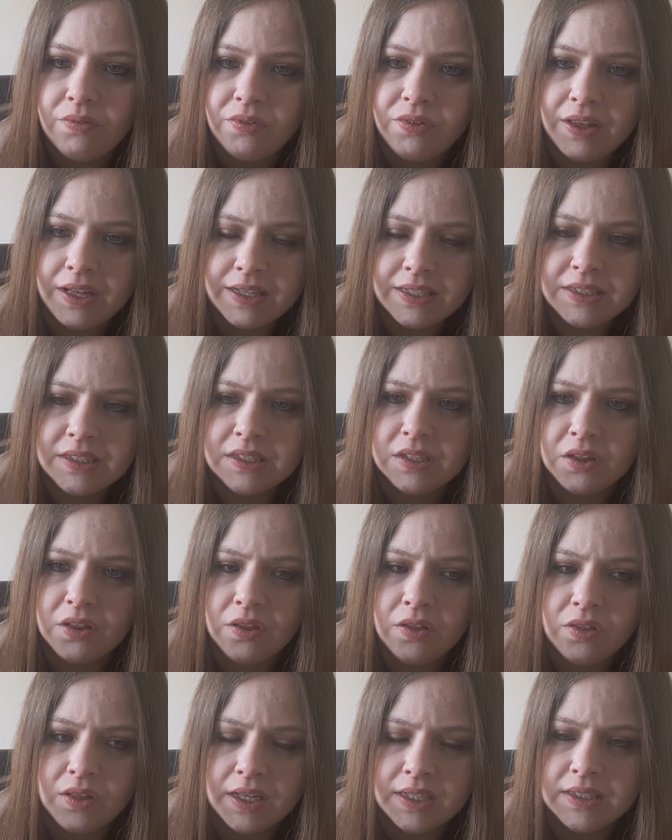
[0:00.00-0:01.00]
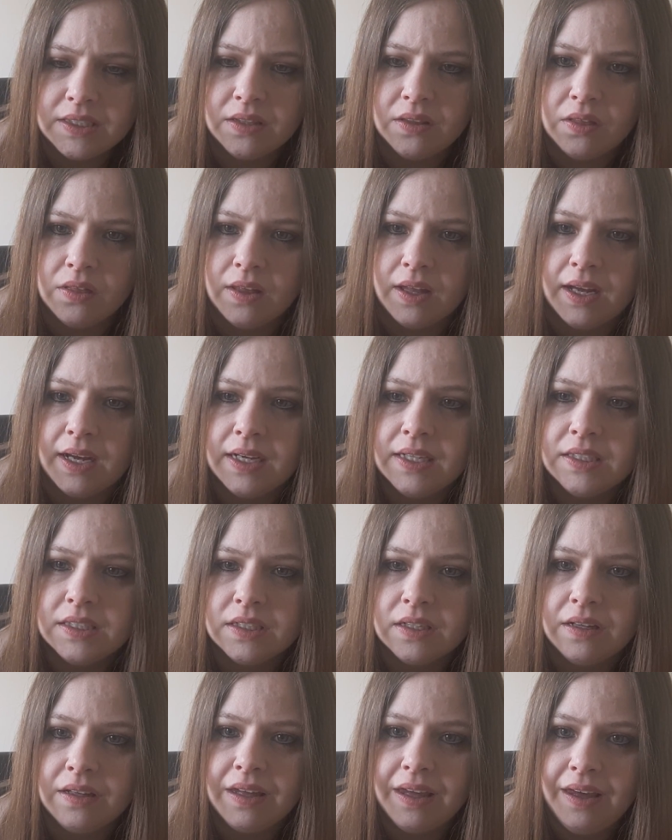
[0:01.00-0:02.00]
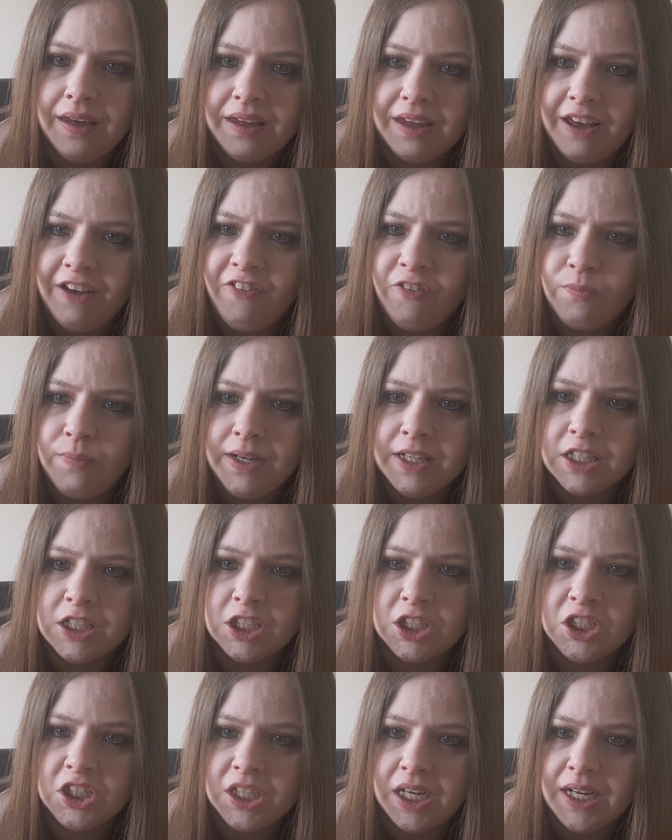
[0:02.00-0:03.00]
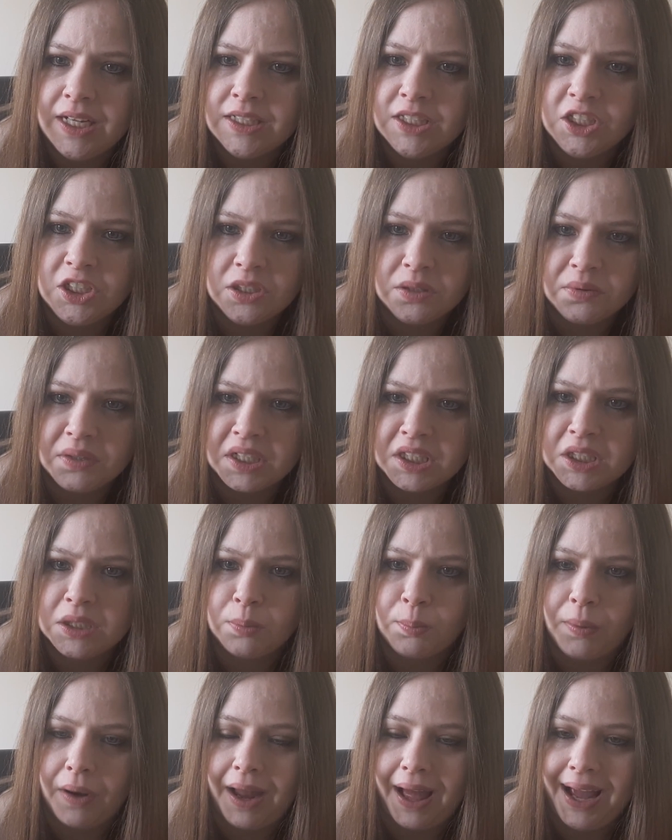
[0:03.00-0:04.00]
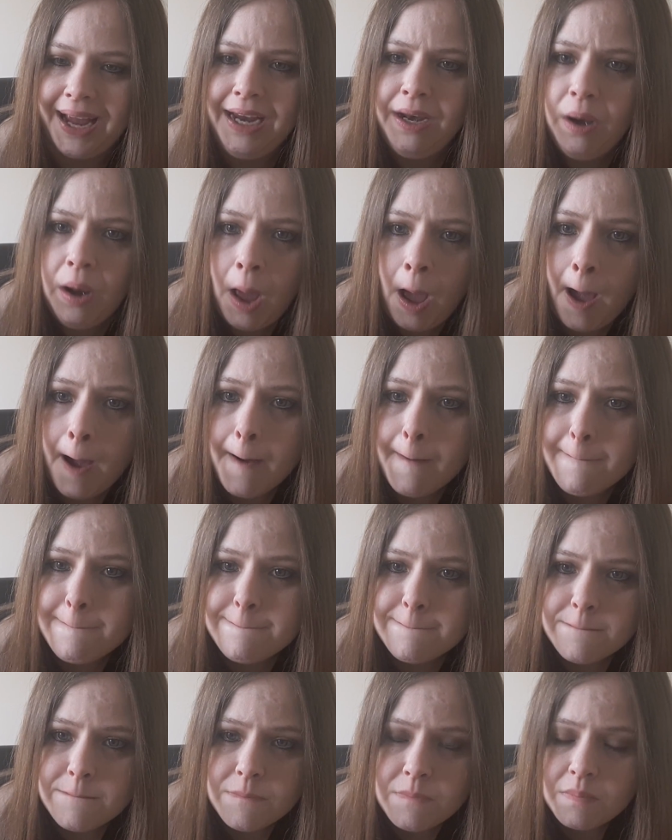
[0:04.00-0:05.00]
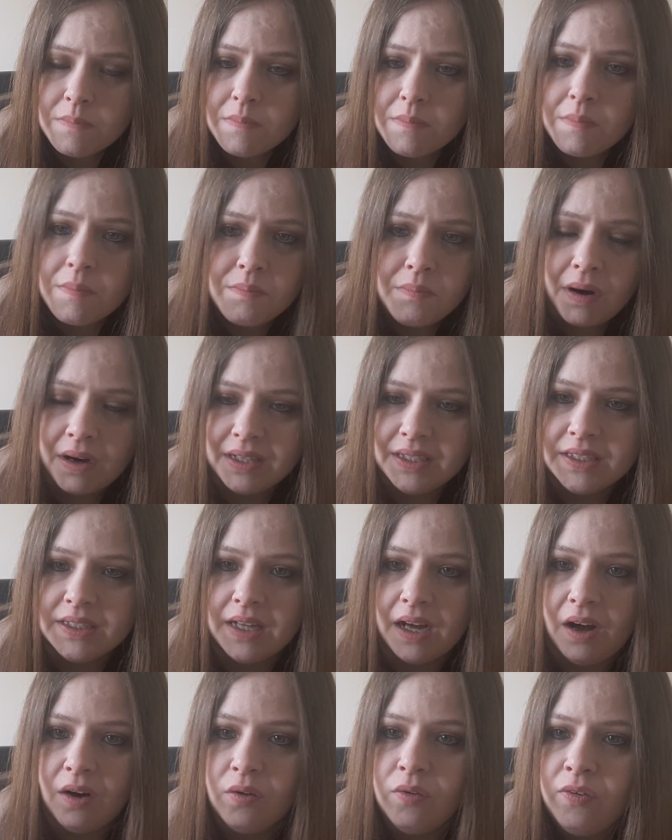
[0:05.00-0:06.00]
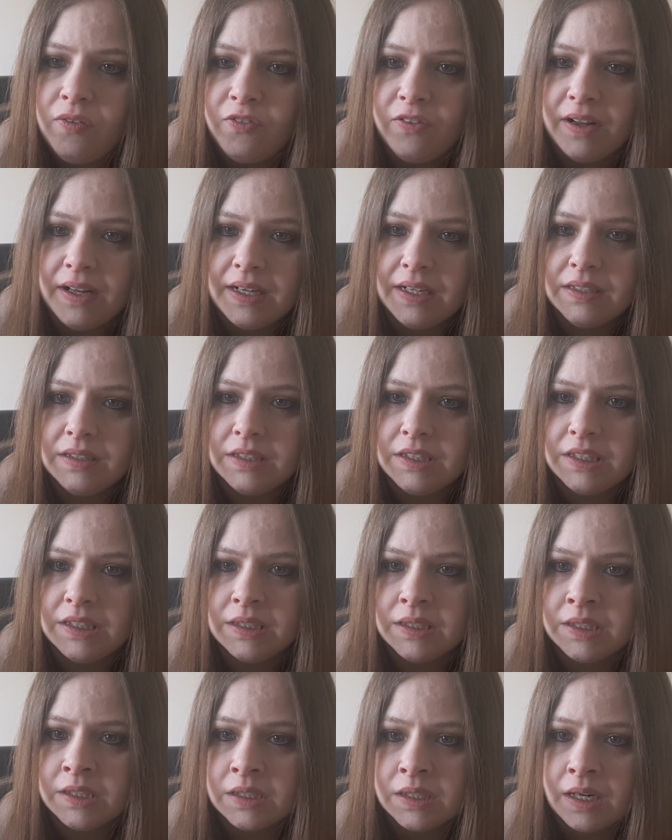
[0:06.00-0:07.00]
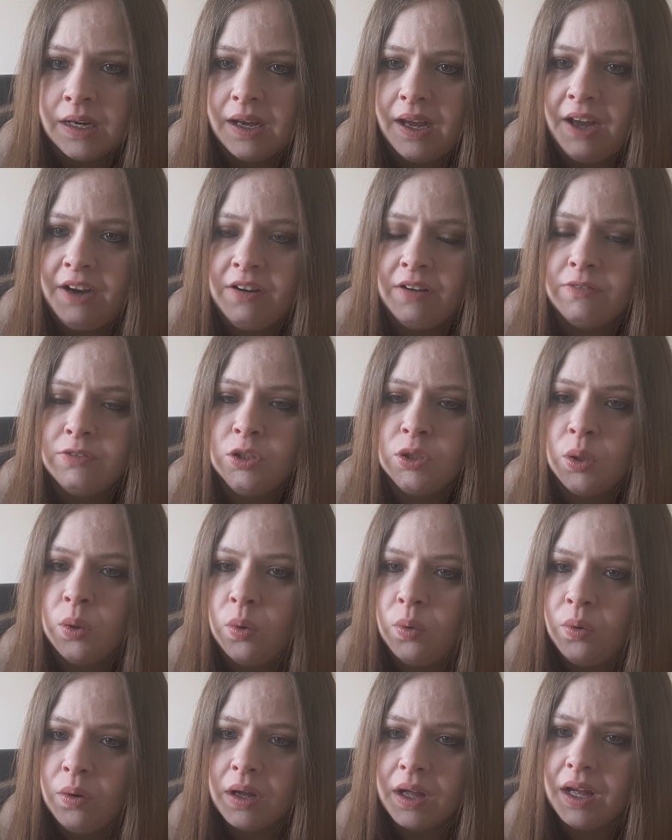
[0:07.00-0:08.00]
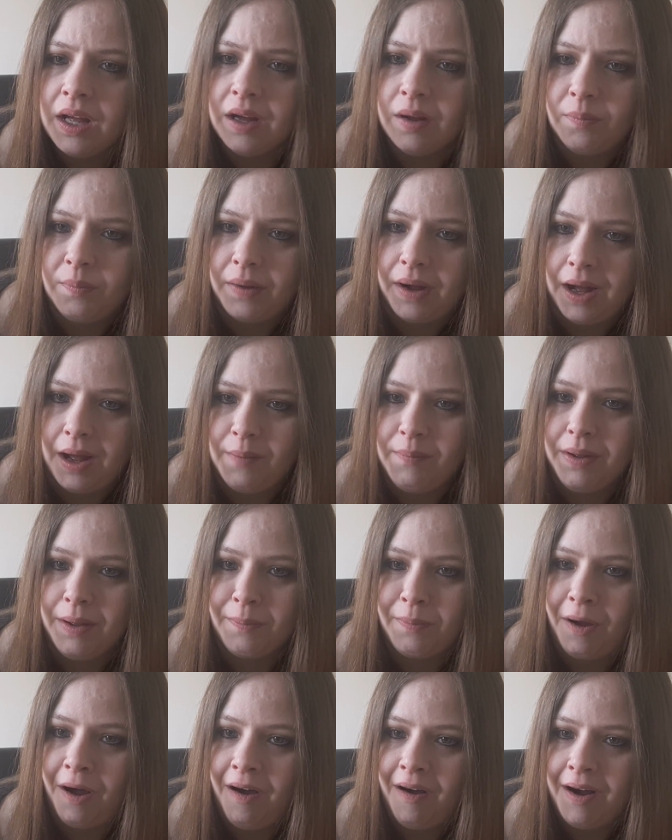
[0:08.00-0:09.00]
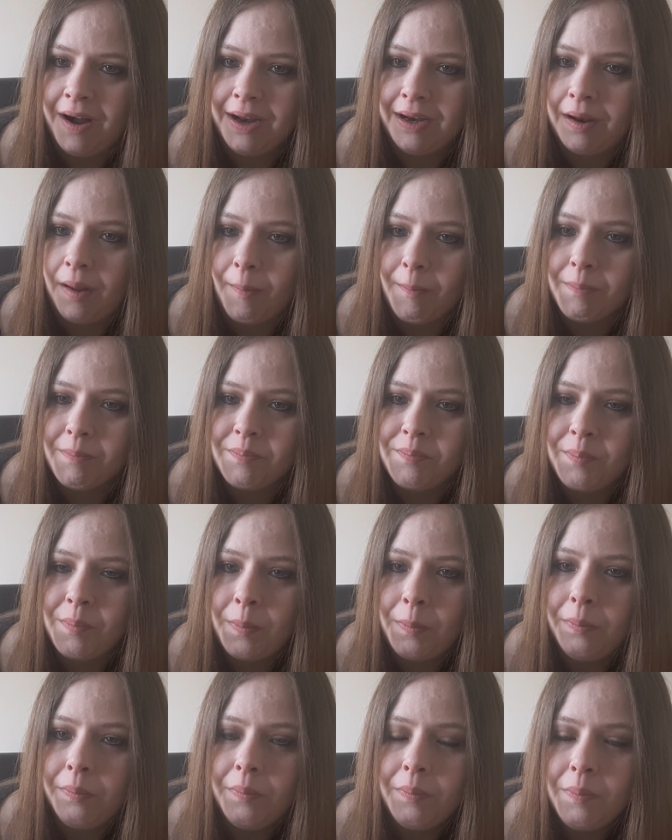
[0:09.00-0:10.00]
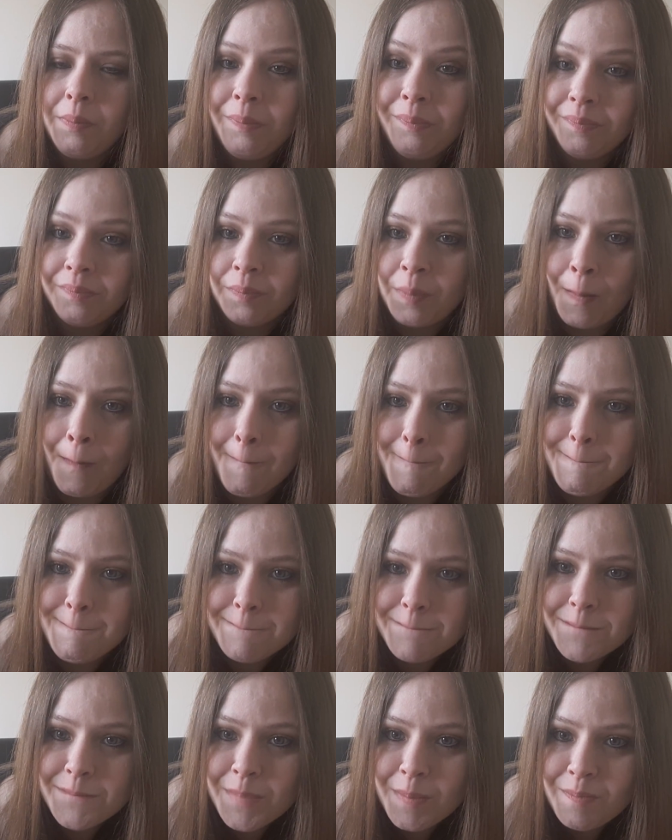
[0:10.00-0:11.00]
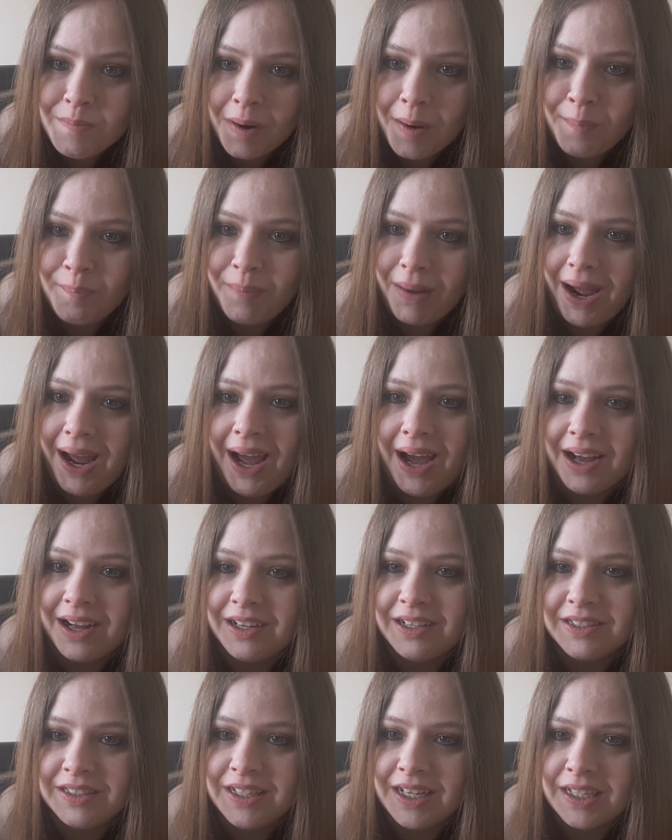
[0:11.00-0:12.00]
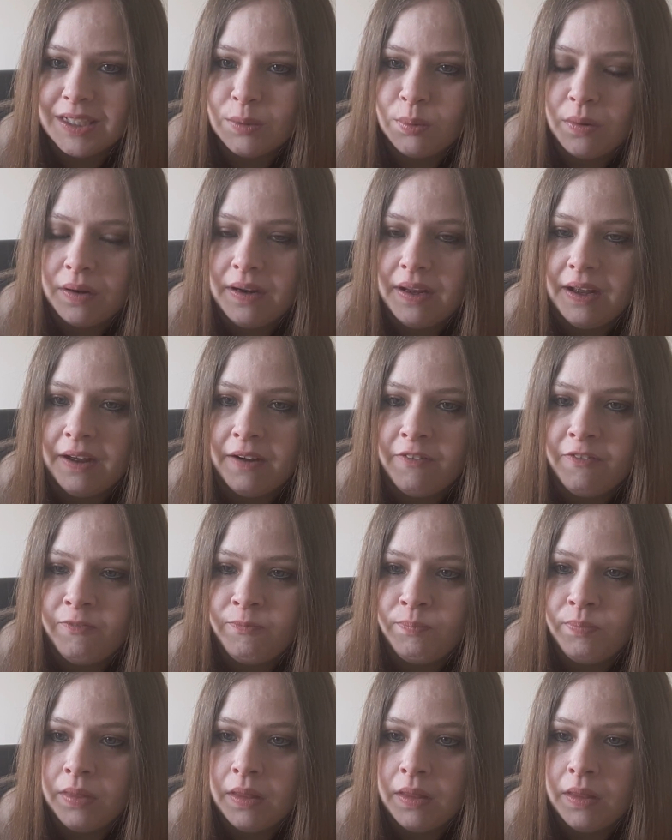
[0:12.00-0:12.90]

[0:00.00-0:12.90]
this, this, and this, and give me the chance to explain myself instead of talking about me behind my back, because that's what it